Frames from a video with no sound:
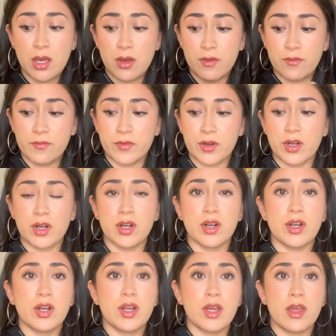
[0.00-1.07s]
for
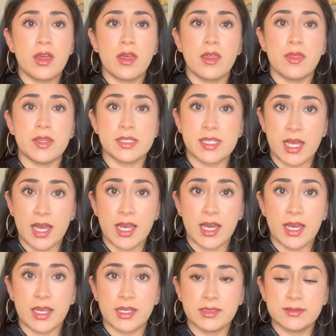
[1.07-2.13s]
the Sky
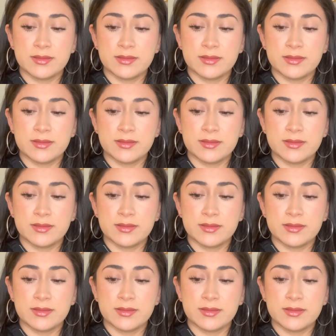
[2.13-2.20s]
High.